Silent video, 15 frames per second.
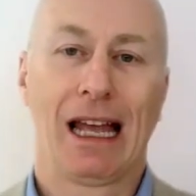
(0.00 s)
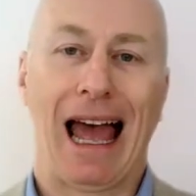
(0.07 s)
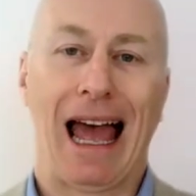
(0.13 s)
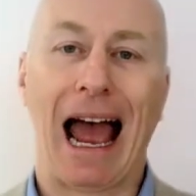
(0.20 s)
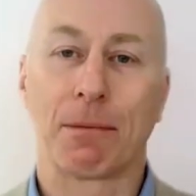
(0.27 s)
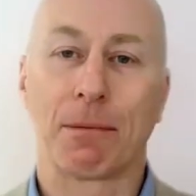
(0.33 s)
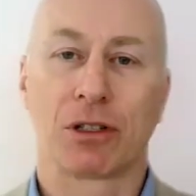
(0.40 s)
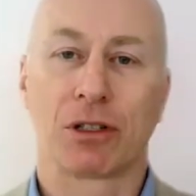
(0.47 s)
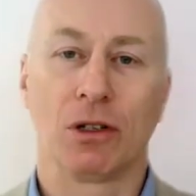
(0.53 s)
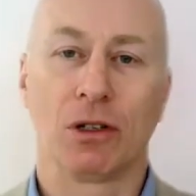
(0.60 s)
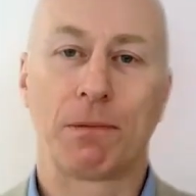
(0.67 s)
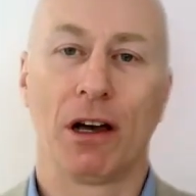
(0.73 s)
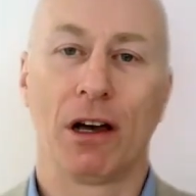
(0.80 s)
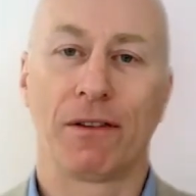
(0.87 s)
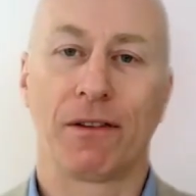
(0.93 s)
absolutely
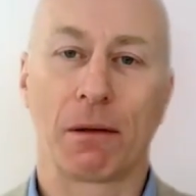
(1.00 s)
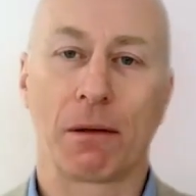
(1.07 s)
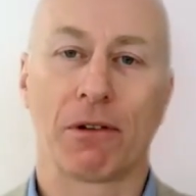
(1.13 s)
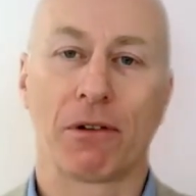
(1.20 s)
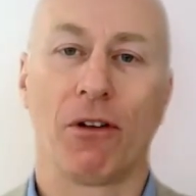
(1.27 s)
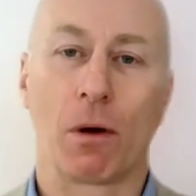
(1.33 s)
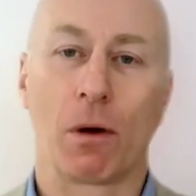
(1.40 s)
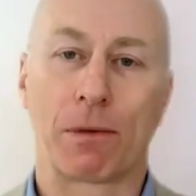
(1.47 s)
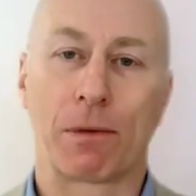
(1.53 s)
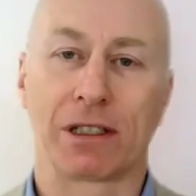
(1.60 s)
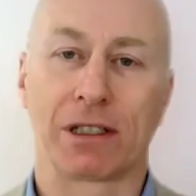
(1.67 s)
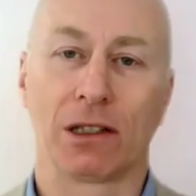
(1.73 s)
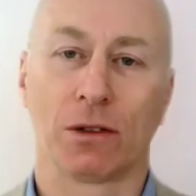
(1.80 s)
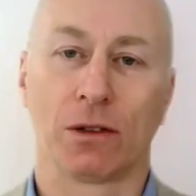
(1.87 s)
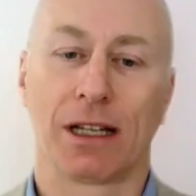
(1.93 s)
perfect before we
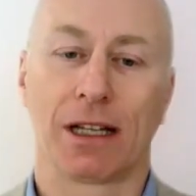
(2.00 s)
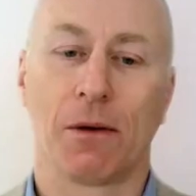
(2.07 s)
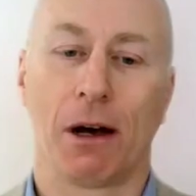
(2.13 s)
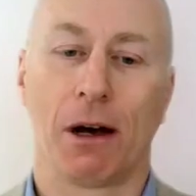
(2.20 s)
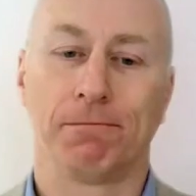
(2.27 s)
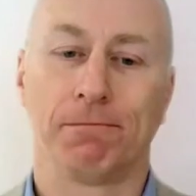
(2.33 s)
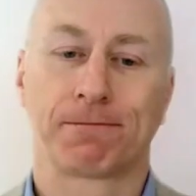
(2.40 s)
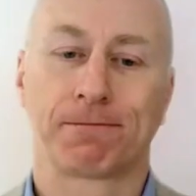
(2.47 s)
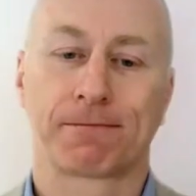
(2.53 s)
present on day one.